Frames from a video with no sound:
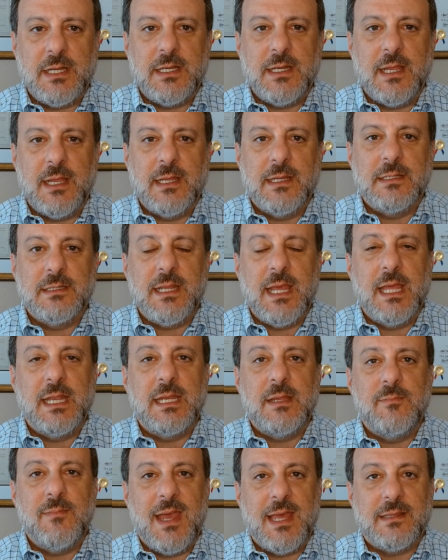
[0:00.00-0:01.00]
and
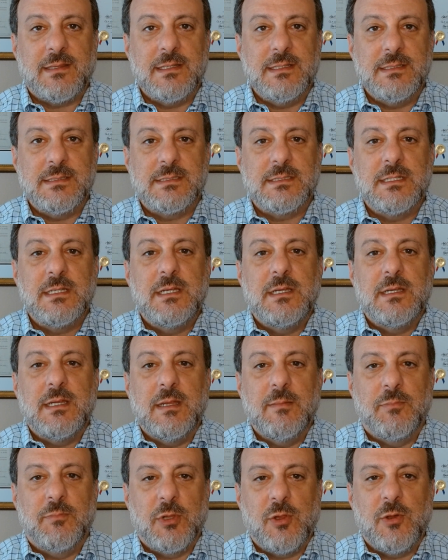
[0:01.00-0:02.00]
any methods
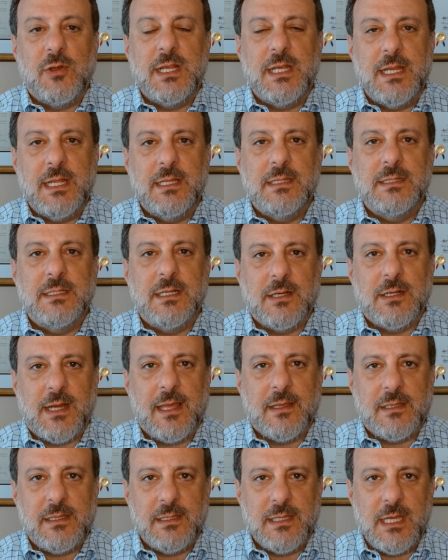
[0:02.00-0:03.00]
employed in their
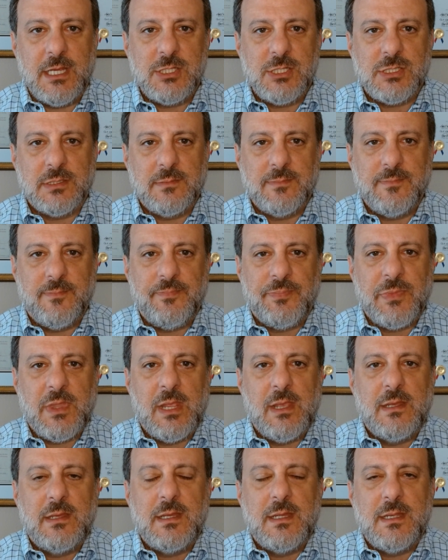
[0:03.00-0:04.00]
calculation,
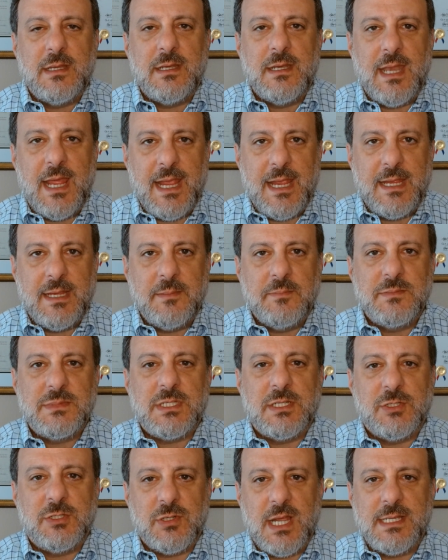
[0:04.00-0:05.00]
names,
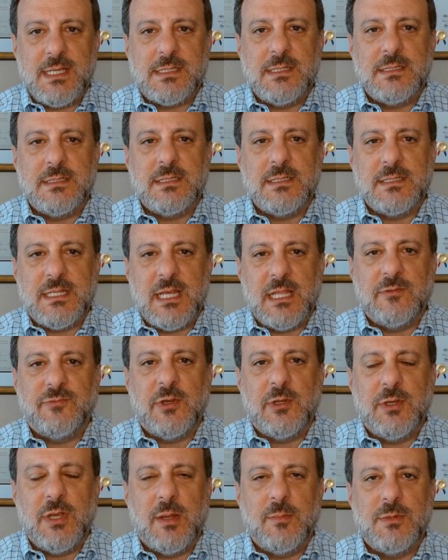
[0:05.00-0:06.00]
addresses, and
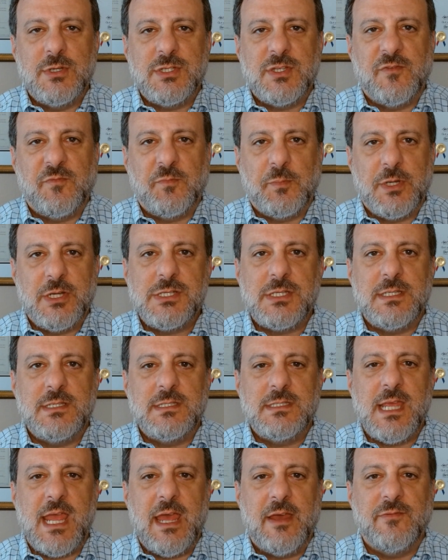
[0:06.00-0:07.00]
telephone numbers of
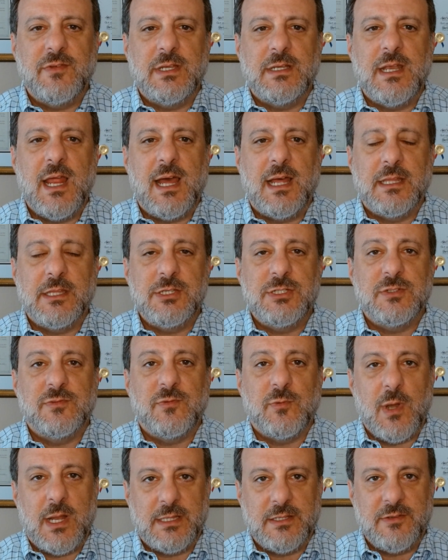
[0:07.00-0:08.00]
persons having knowledge of
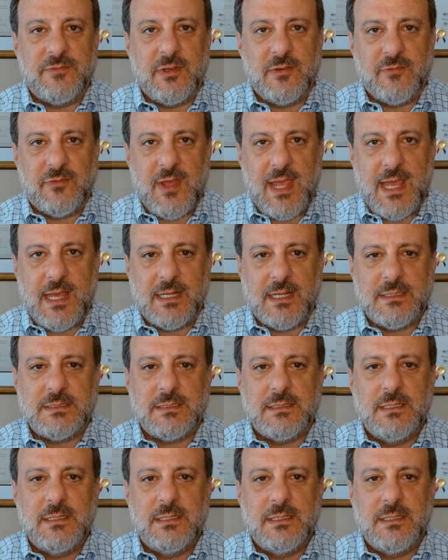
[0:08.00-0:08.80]
relevant facts,